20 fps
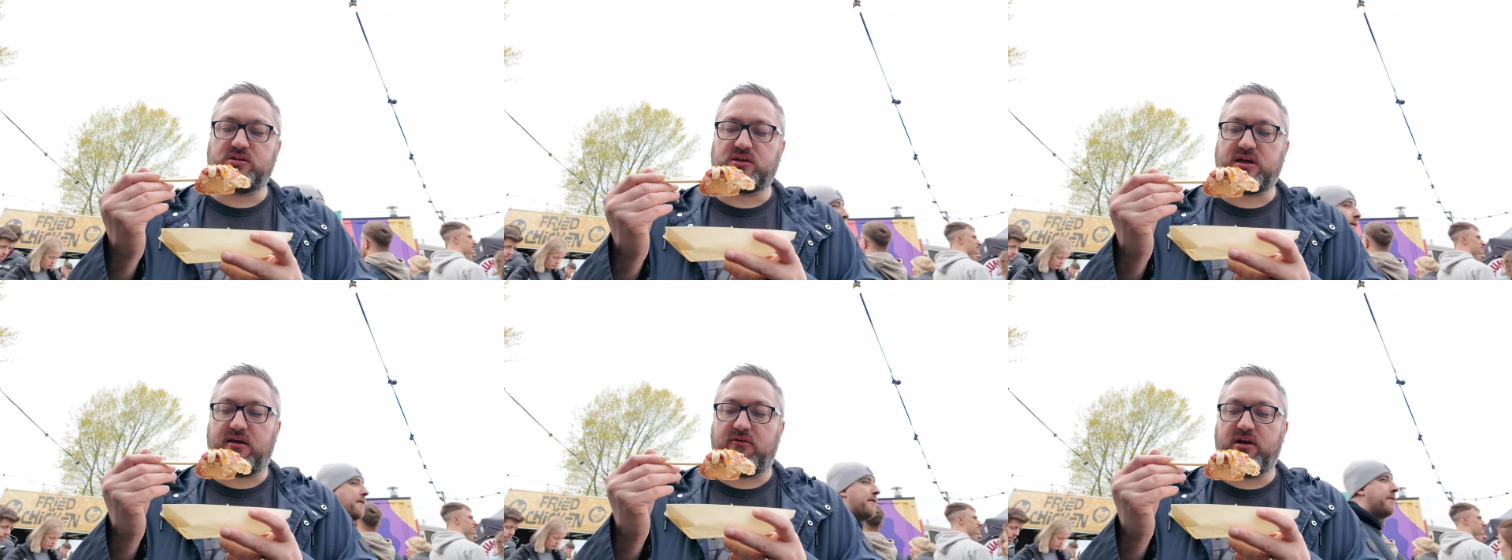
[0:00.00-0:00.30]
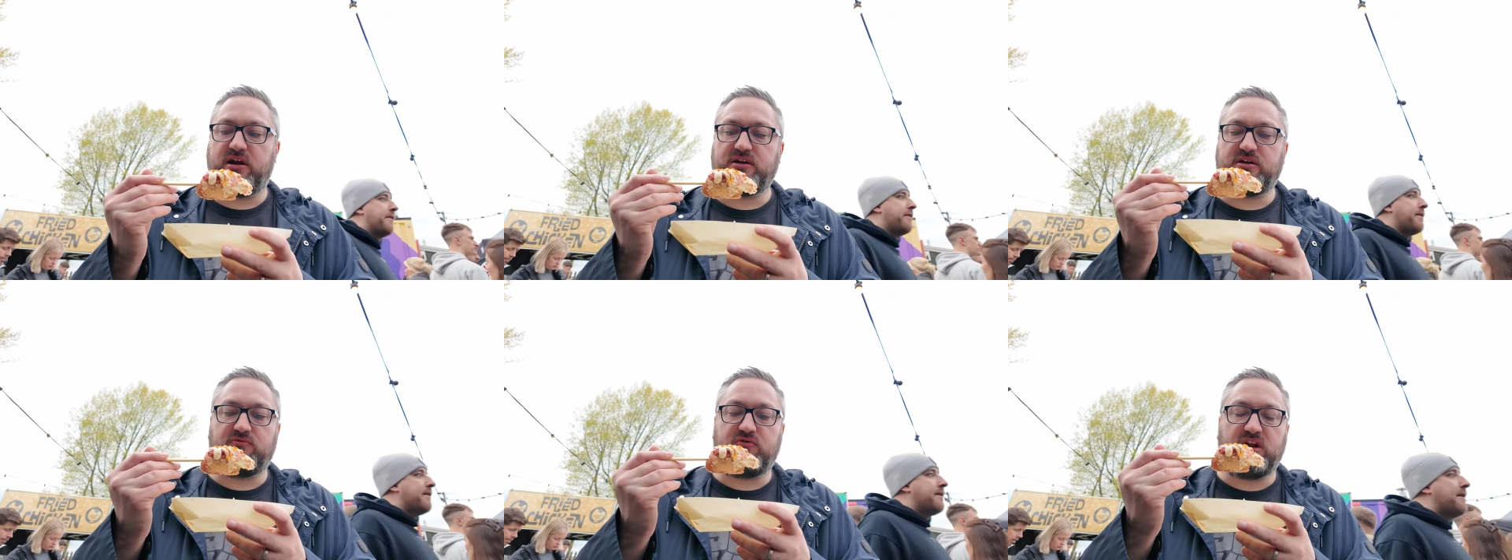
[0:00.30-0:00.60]

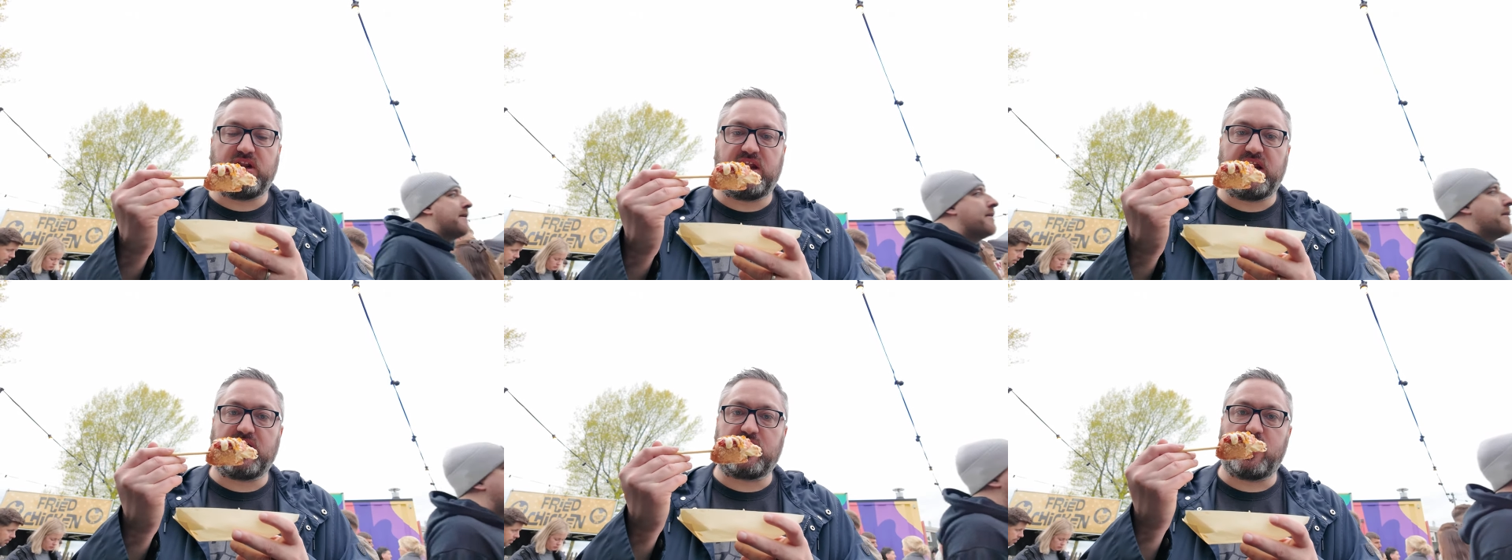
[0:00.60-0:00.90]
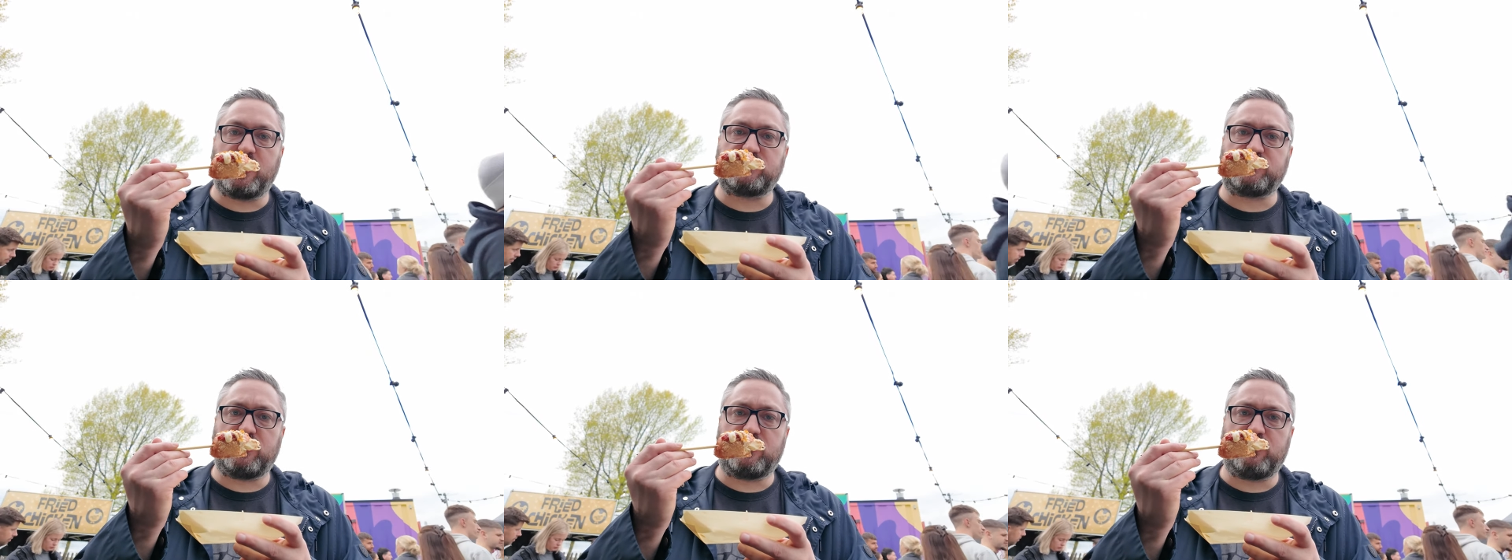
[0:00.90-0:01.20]
Caroline didn't really like
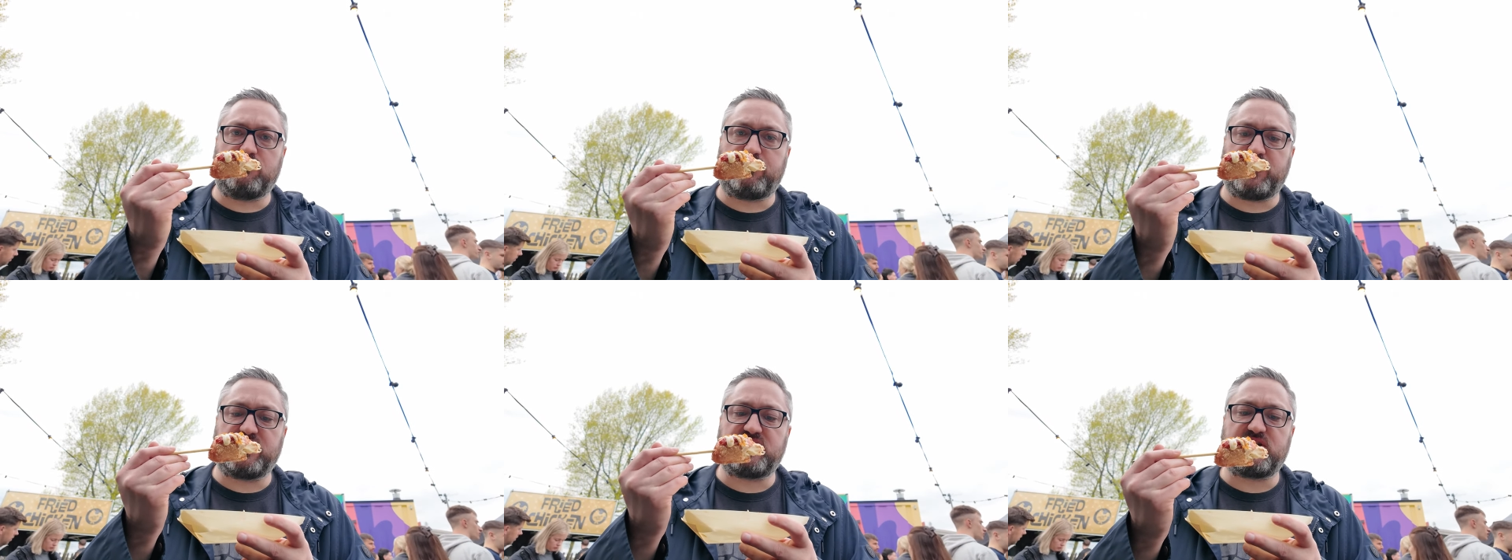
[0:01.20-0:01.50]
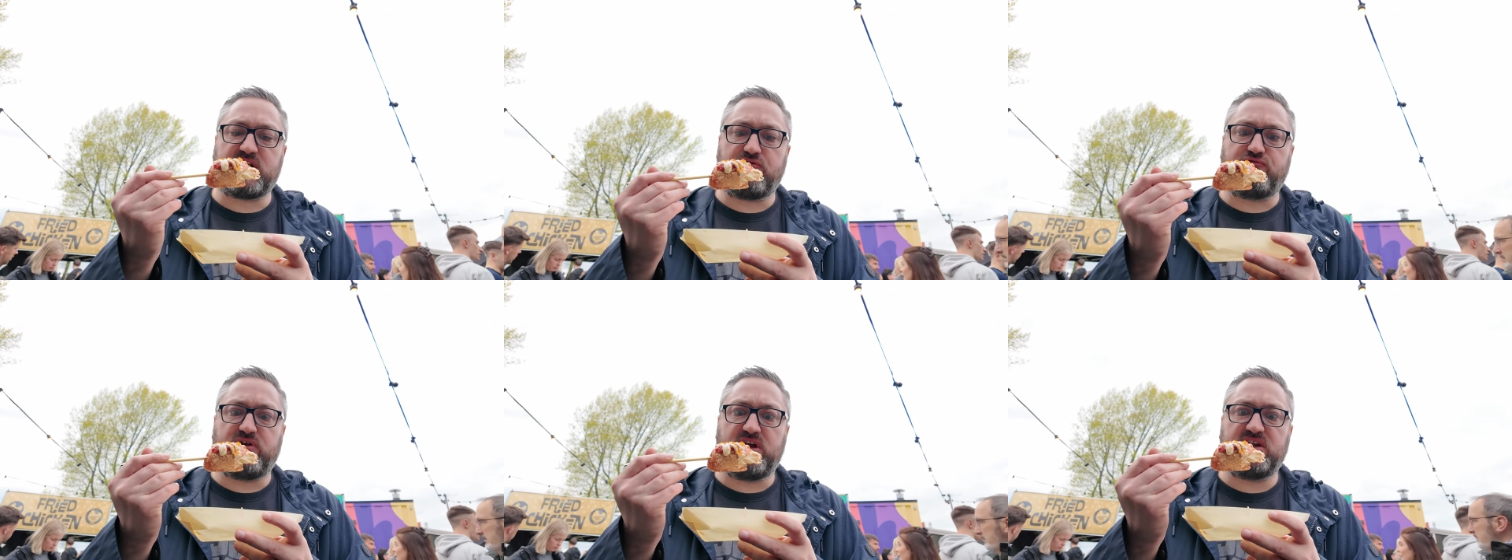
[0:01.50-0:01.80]
this, but
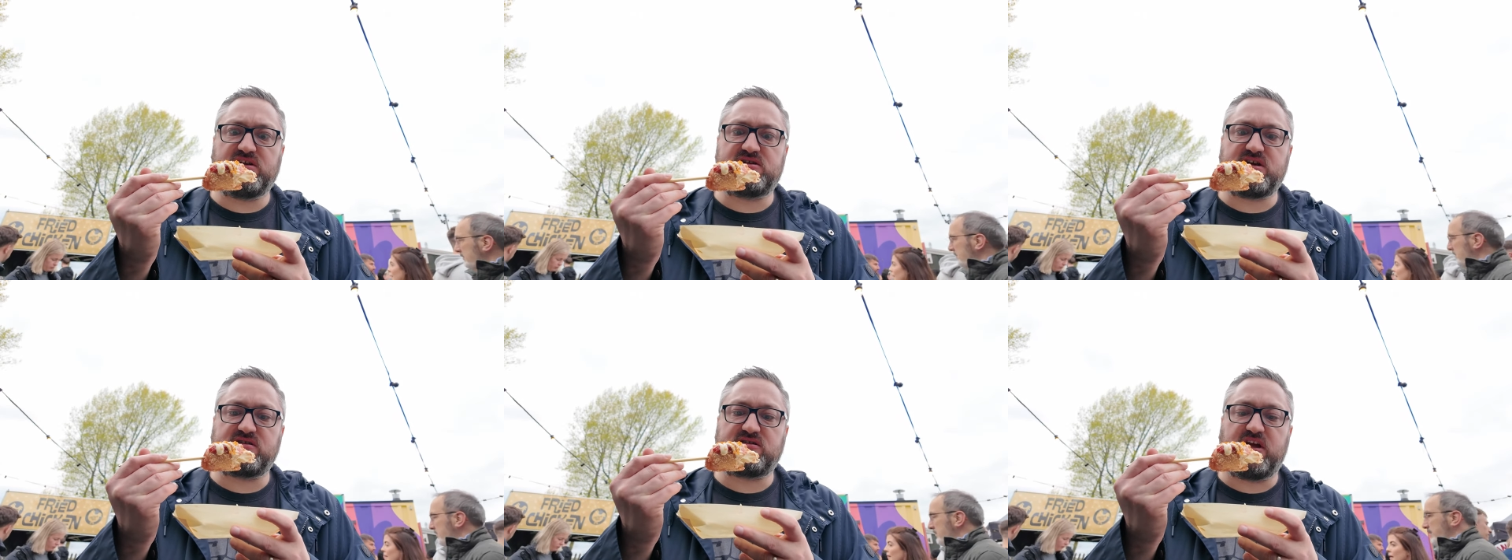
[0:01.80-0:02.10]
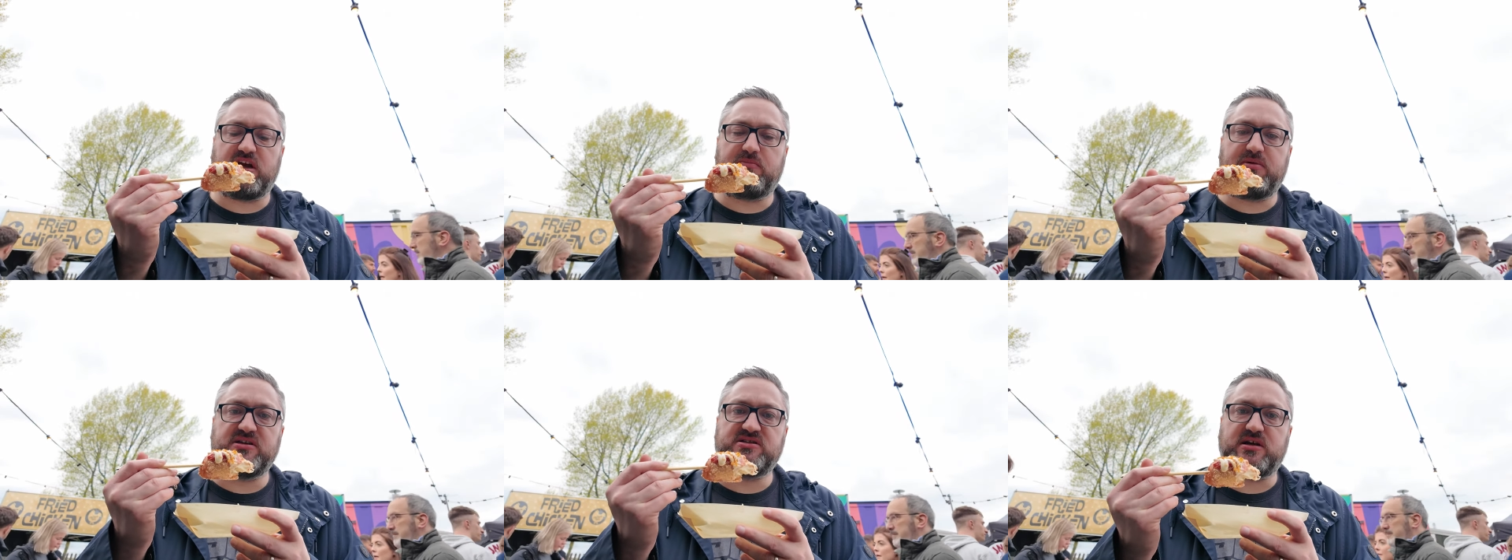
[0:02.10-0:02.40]
it really tastes
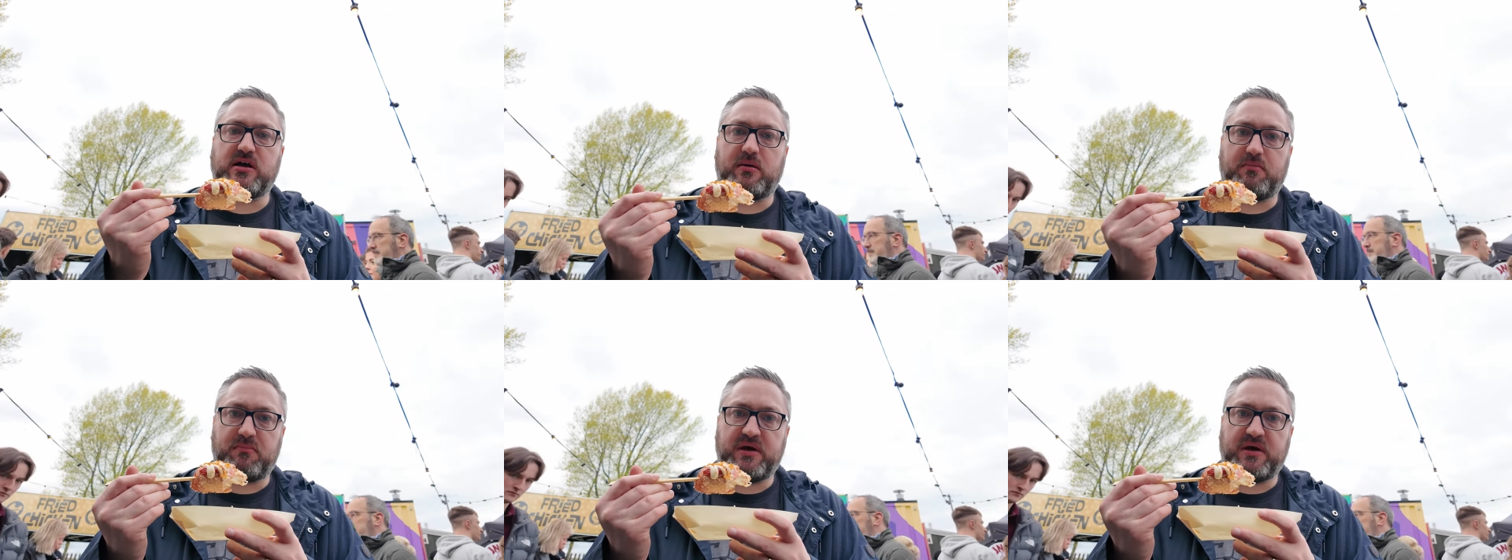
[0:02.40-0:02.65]
like pizza.